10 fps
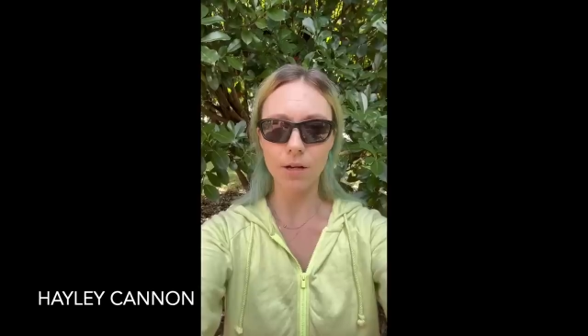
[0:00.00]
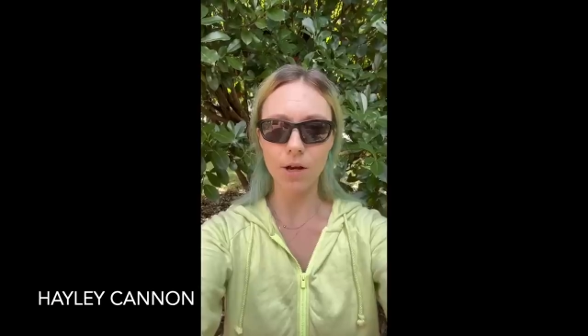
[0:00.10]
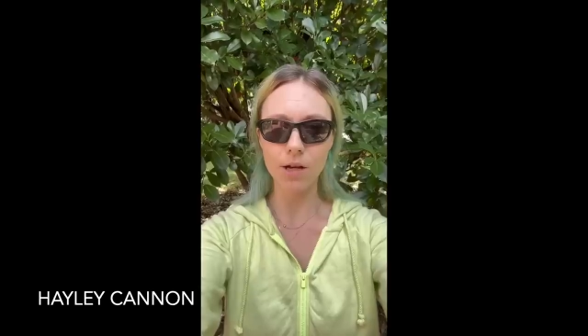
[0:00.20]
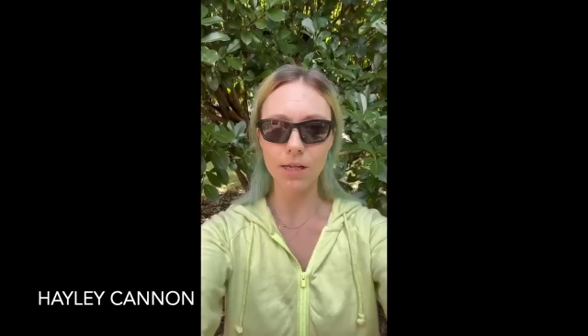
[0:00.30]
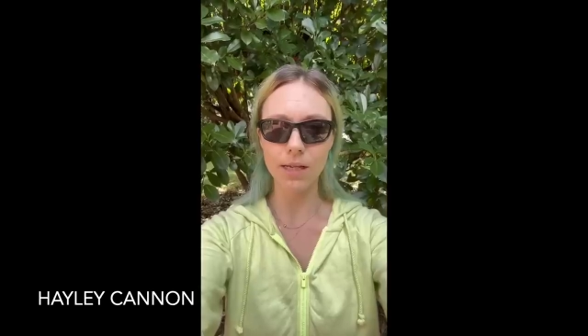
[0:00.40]

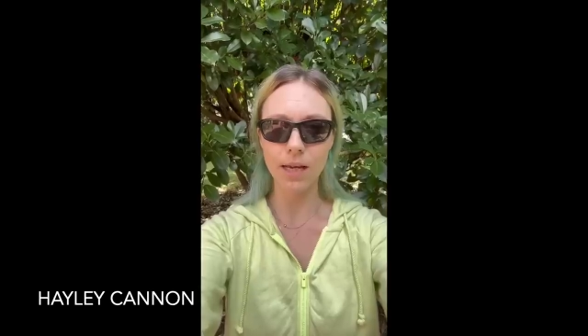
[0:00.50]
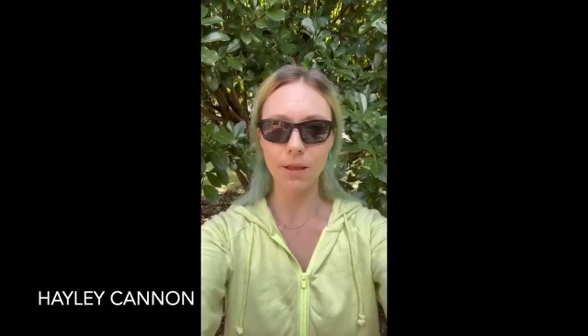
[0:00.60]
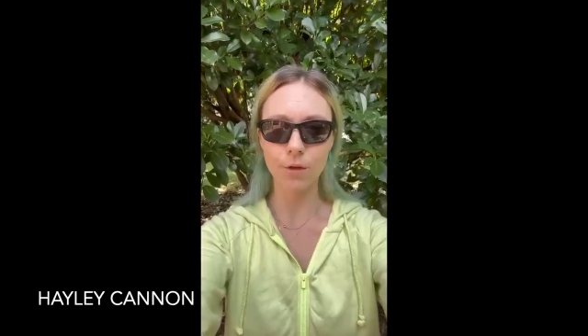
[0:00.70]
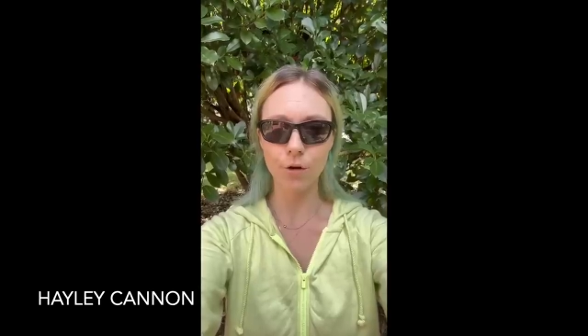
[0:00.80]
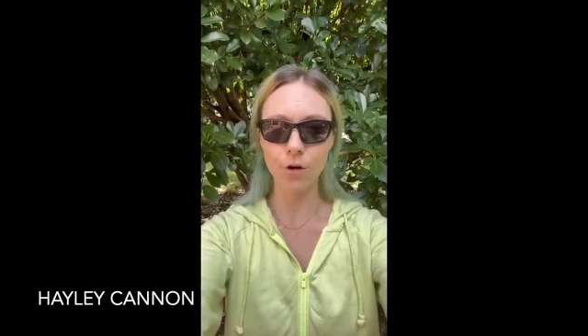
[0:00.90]
know you can get
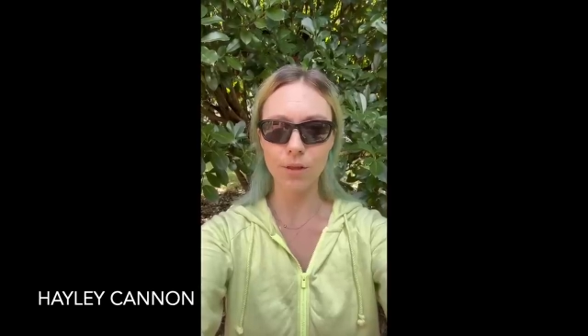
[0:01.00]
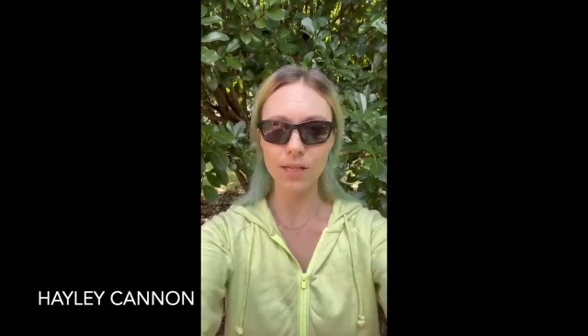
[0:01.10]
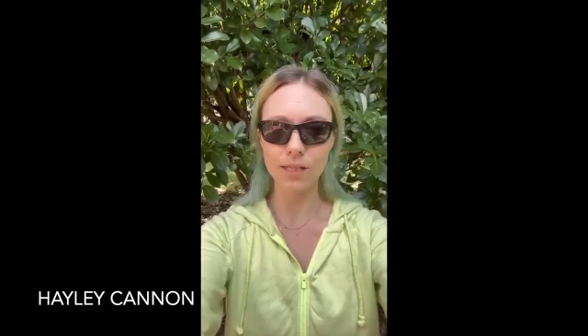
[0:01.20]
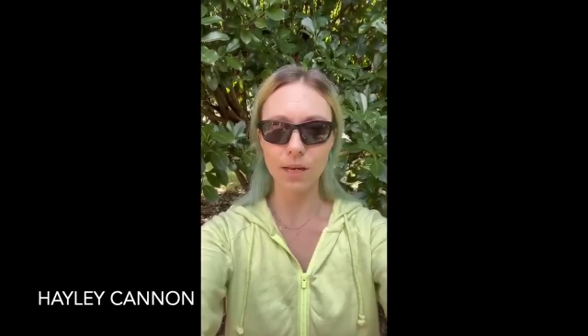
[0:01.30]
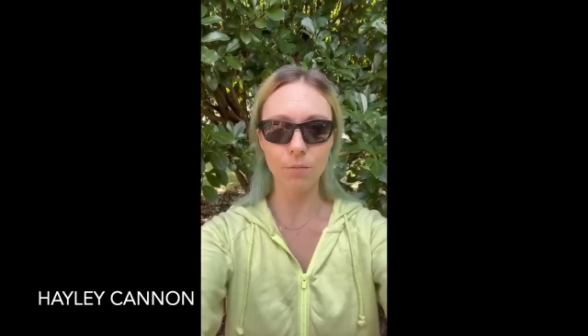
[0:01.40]
through
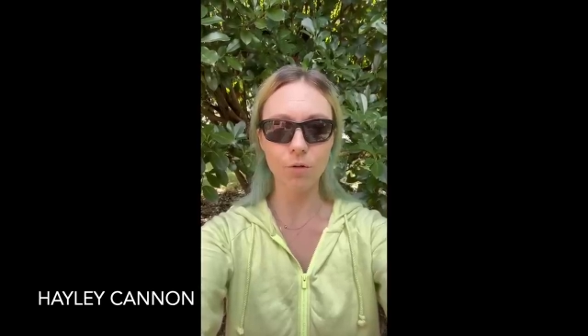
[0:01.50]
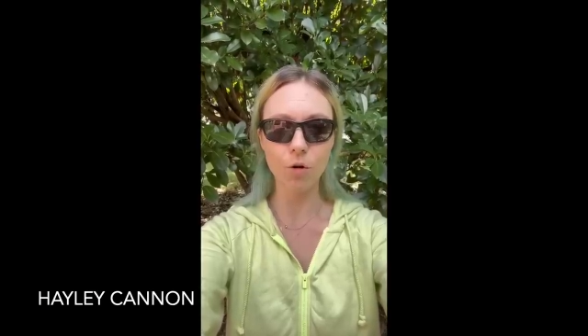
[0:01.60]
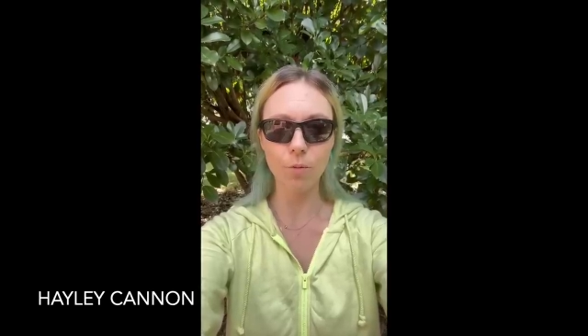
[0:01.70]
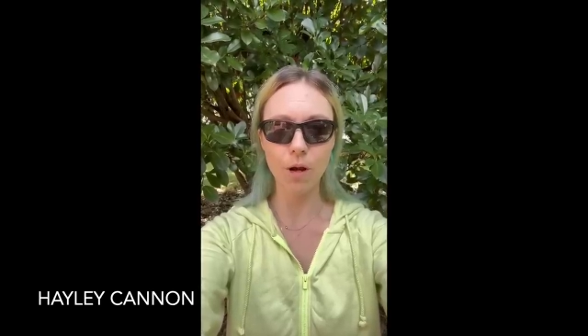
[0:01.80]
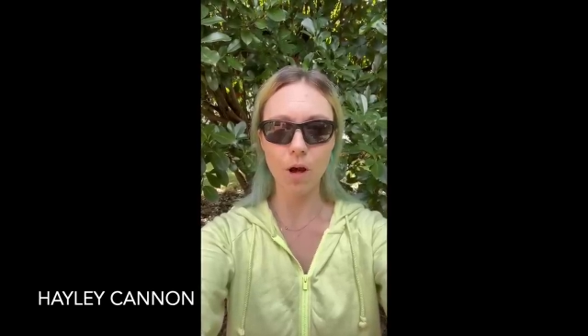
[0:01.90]
this and we're
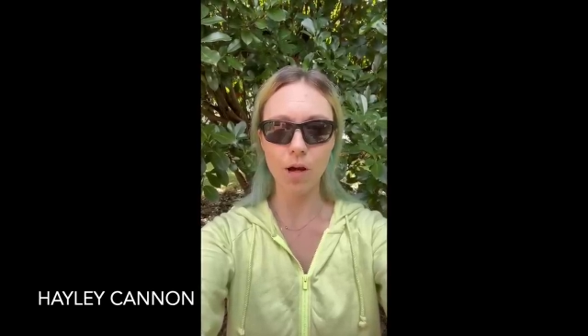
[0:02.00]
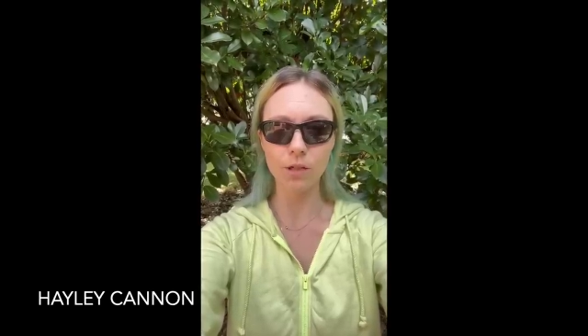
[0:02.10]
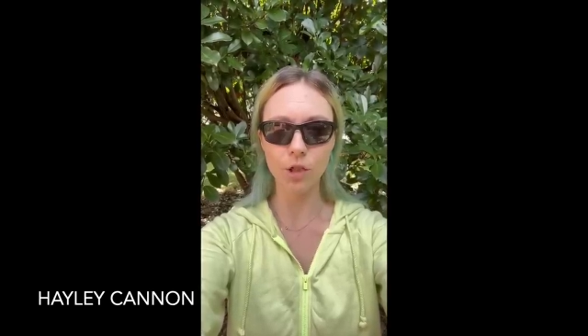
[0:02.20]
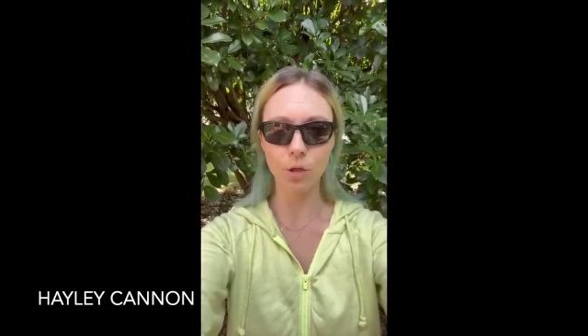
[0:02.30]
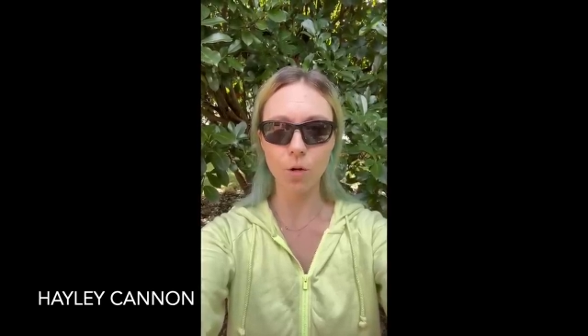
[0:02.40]
all
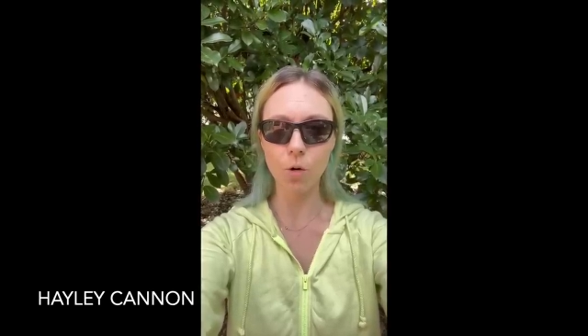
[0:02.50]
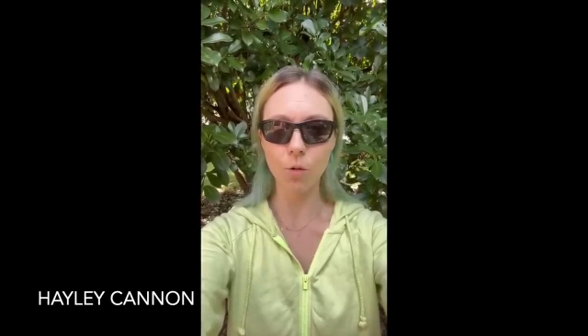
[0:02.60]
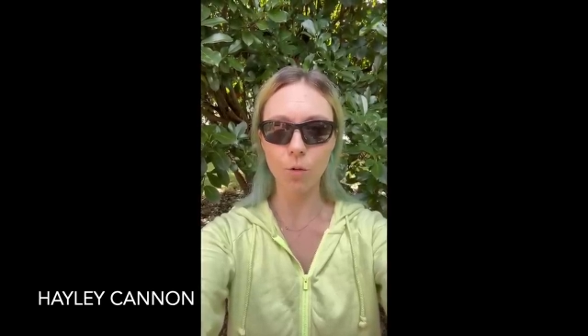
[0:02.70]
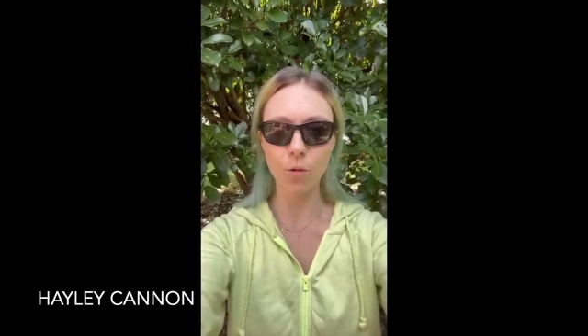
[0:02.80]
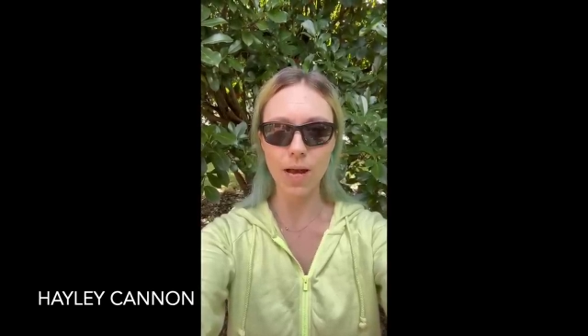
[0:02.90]
behind you all
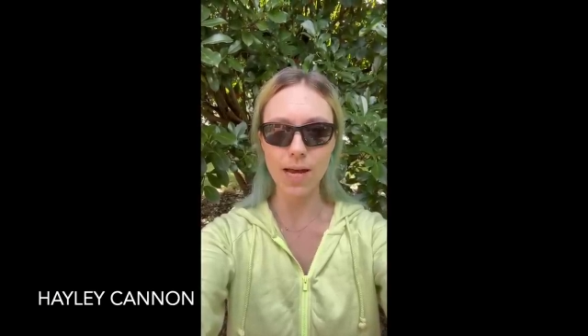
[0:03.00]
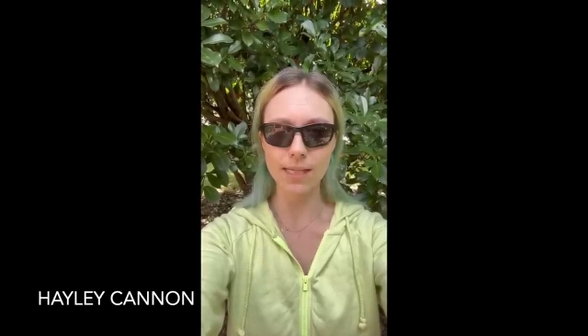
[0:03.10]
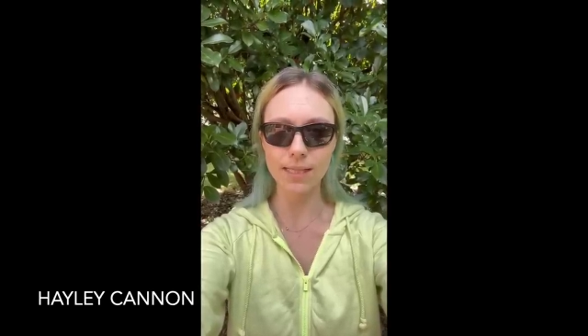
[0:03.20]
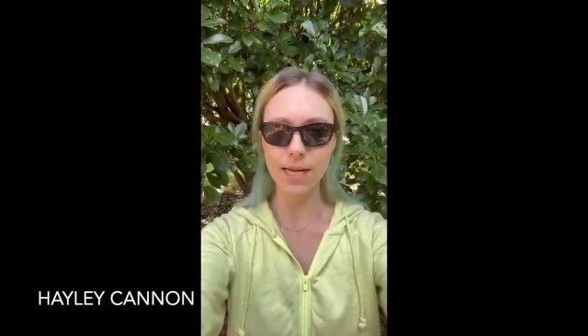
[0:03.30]
the way.